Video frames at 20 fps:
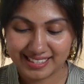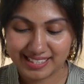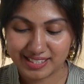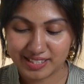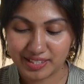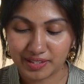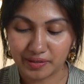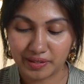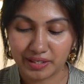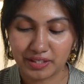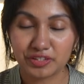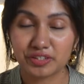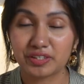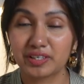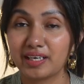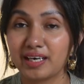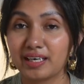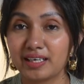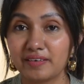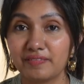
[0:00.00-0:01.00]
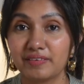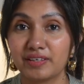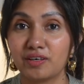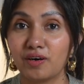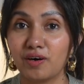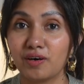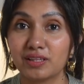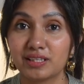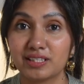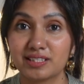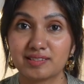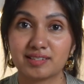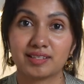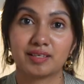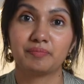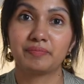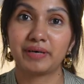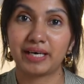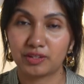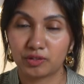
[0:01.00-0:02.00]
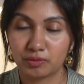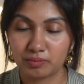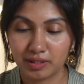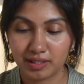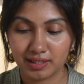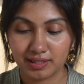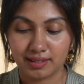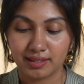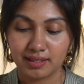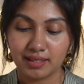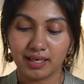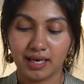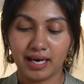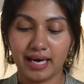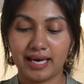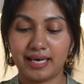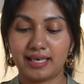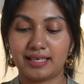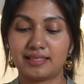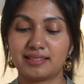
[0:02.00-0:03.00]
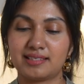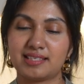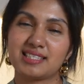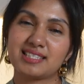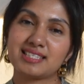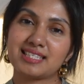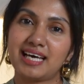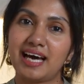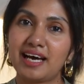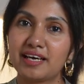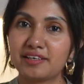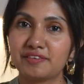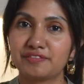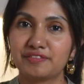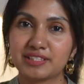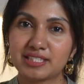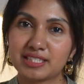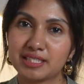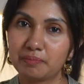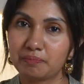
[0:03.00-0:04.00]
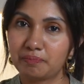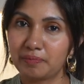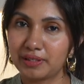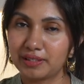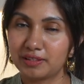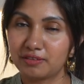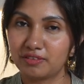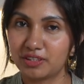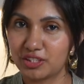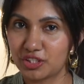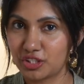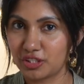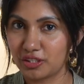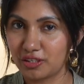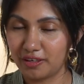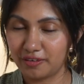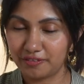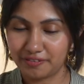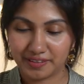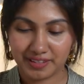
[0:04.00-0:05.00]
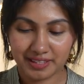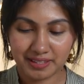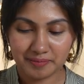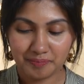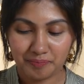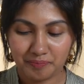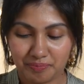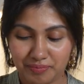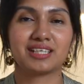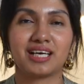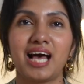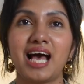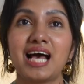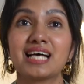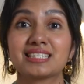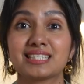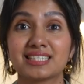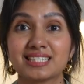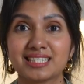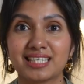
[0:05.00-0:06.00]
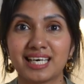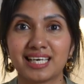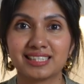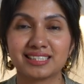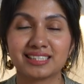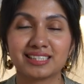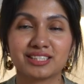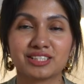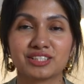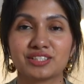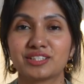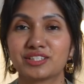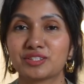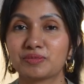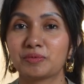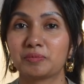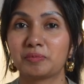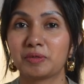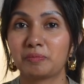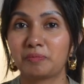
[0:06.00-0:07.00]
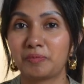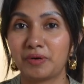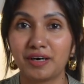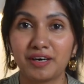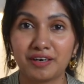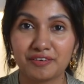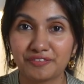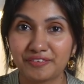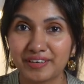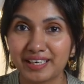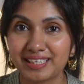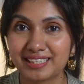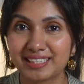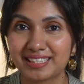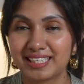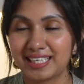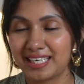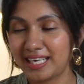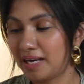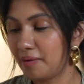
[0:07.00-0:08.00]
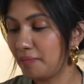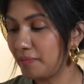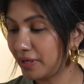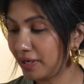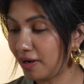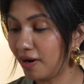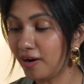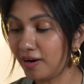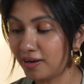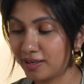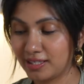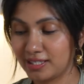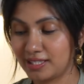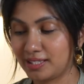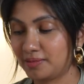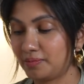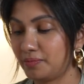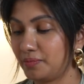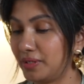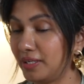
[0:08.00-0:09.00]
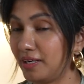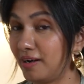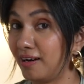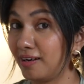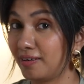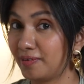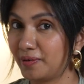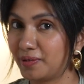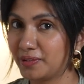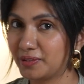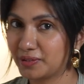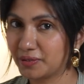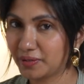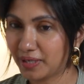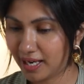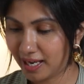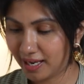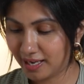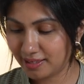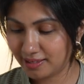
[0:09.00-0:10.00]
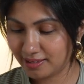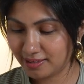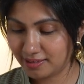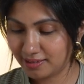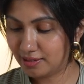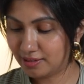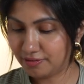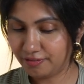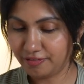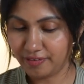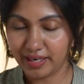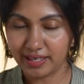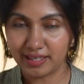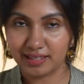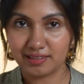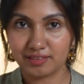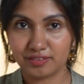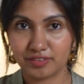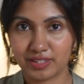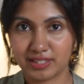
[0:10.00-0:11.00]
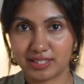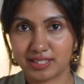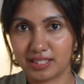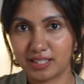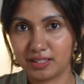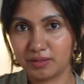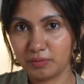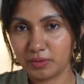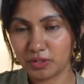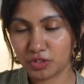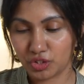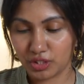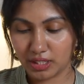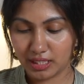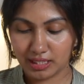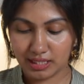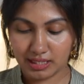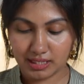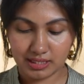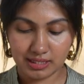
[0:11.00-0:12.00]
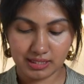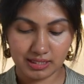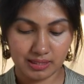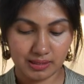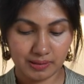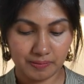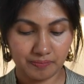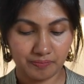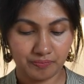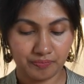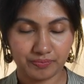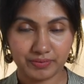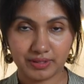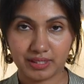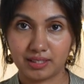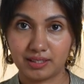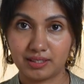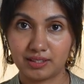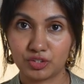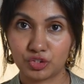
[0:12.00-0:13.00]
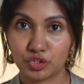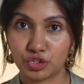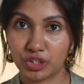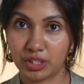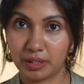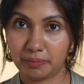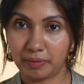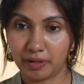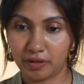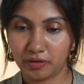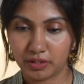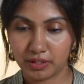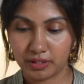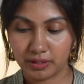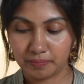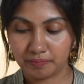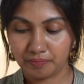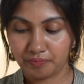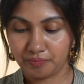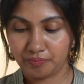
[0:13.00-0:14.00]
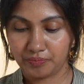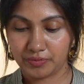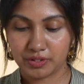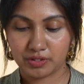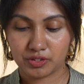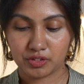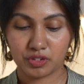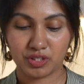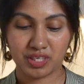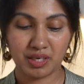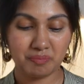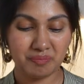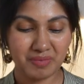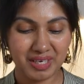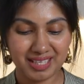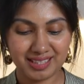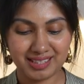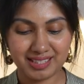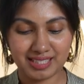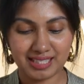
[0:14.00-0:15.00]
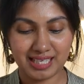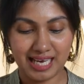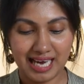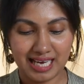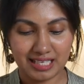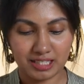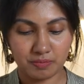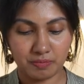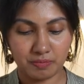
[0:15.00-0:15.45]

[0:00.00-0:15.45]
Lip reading: So in Sri Lanka we call this a baduma, and this is kind of a simple version of it. As a side dish, this would be perfect because we are going to add the final dressing, which is chili powder. So you can make this as